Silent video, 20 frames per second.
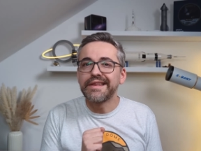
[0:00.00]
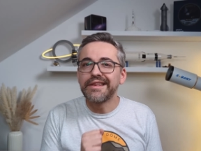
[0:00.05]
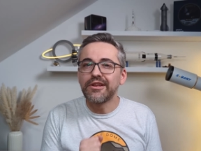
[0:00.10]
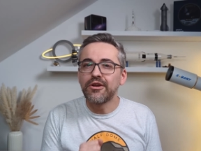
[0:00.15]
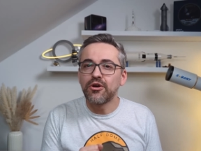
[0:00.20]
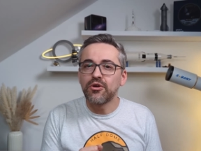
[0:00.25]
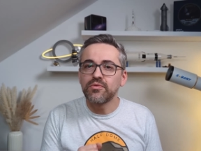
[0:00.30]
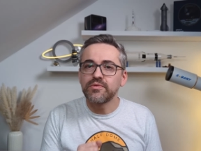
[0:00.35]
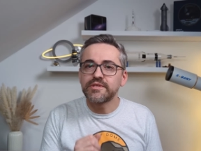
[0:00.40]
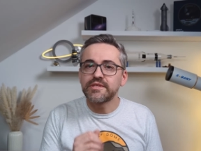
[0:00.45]

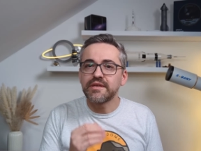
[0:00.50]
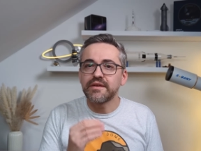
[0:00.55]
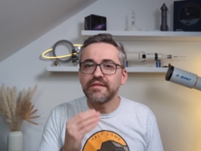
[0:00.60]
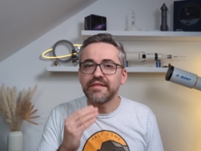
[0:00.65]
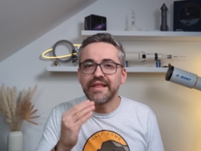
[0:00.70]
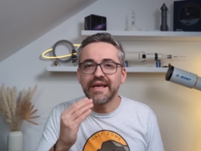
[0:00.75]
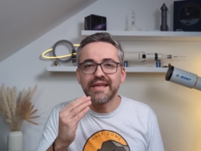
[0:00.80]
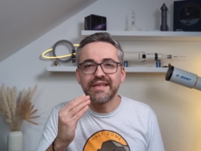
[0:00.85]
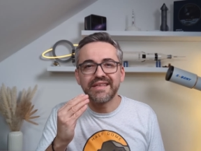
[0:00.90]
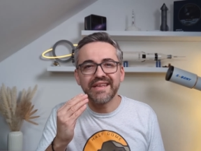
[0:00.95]
knows
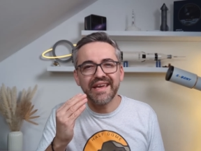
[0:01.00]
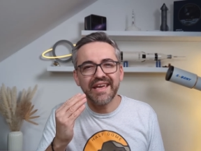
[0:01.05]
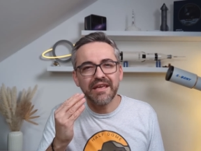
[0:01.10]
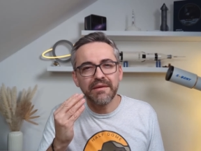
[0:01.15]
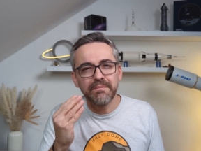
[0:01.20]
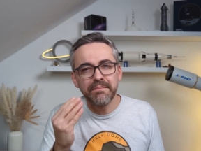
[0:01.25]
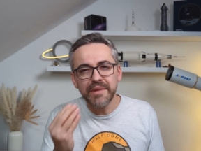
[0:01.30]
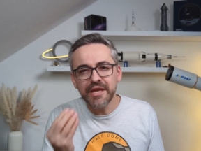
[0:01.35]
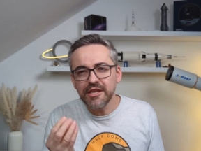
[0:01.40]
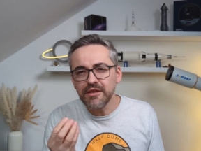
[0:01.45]
that
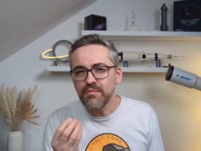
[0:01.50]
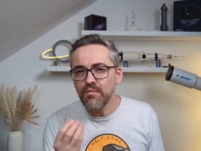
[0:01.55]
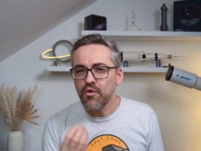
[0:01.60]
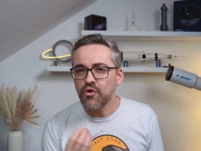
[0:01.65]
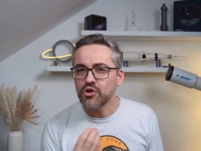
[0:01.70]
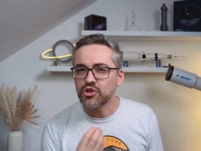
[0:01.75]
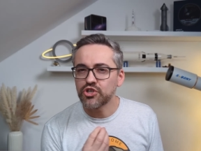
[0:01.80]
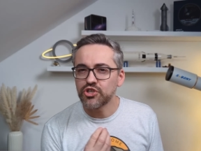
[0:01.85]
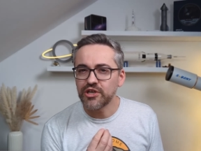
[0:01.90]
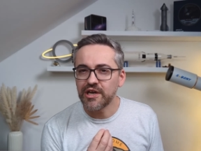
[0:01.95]
a bit
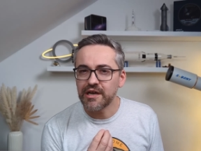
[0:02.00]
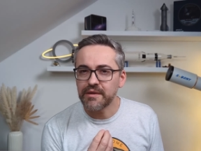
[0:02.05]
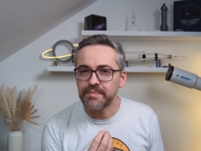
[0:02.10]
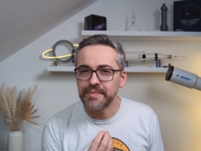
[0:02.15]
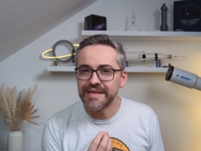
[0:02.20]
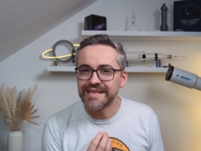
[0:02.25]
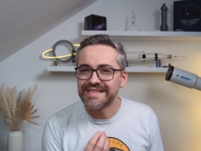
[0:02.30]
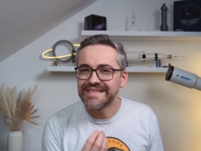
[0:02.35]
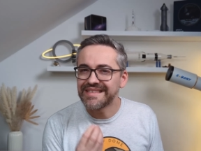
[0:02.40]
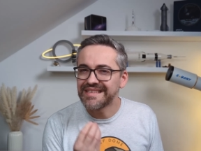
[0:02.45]
more
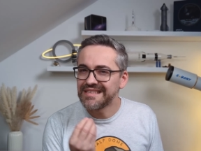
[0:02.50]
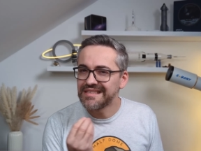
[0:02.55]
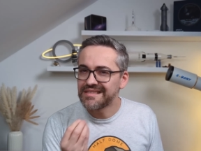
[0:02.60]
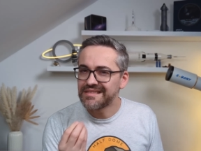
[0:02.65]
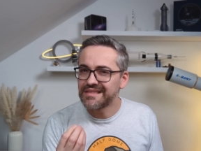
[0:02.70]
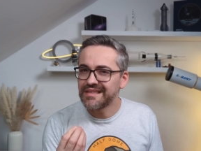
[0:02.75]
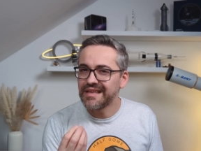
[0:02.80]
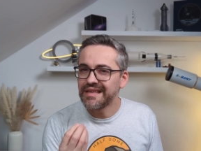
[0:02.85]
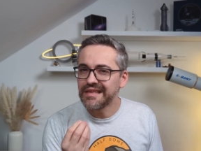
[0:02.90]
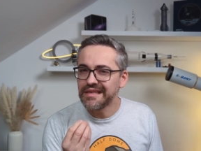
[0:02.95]
sharpness
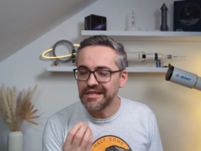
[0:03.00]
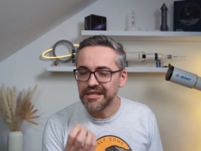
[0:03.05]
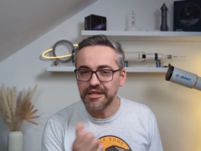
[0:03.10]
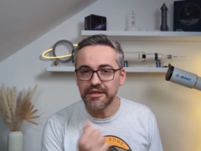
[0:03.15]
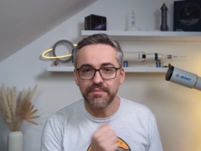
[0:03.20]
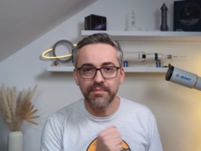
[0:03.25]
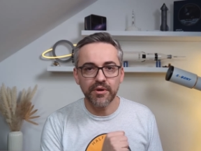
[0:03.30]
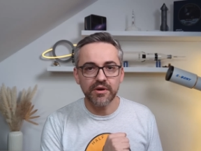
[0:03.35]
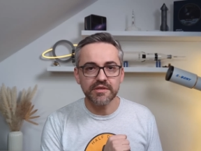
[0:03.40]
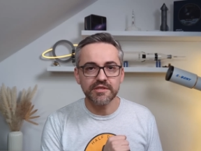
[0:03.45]
is
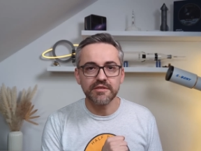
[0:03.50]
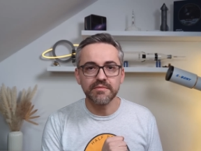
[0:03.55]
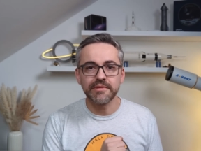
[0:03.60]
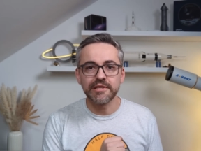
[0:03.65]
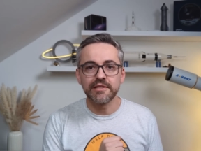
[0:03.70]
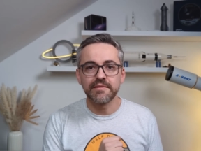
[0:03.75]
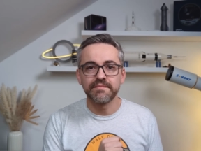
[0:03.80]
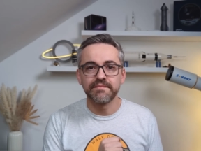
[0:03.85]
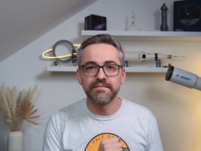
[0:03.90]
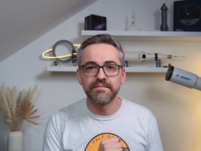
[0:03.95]
indeed
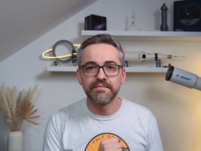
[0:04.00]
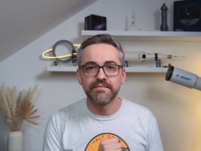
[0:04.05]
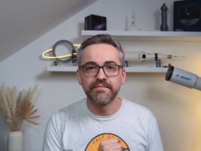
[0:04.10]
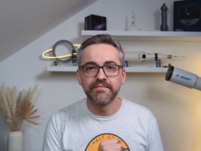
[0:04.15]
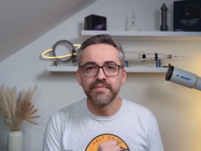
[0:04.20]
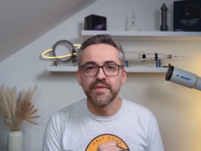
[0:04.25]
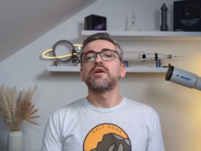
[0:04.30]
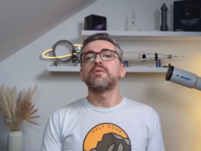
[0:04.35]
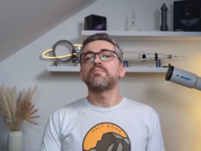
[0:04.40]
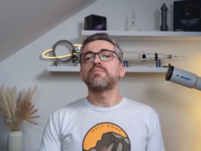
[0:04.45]
possible.
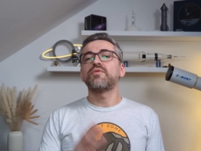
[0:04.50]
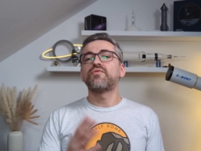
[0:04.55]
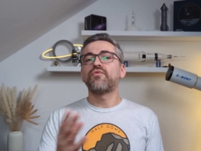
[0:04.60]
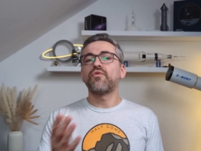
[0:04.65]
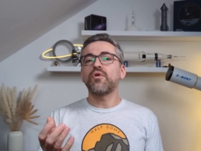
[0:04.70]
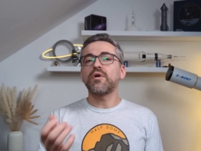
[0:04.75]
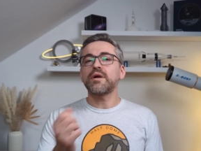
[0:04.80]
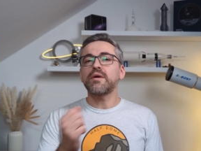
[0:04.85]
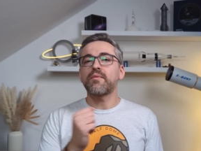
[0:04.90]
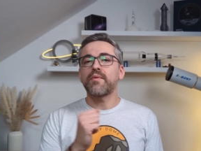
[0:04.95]

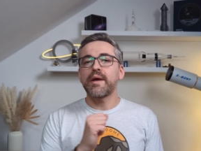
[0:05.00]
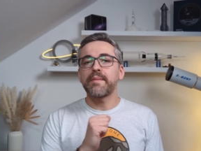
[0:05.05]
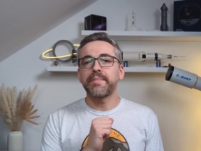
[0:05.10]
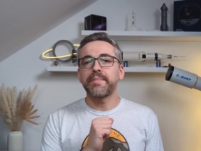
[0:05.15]
Before